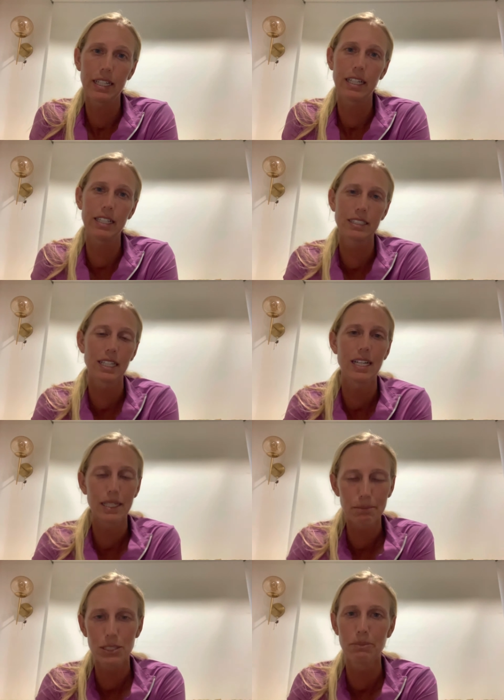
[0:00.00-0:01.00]
in
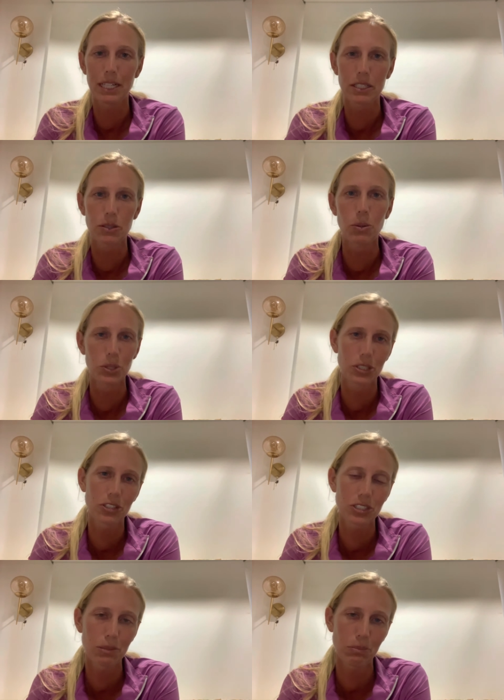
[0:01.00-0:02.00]
time to make a corner
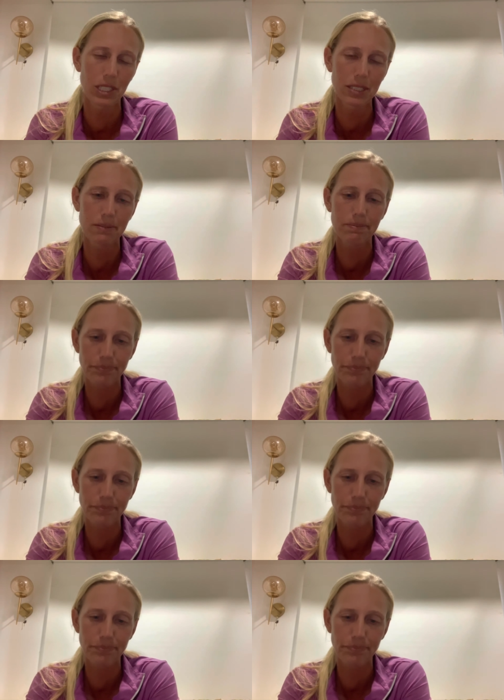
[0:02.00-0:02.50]
or something.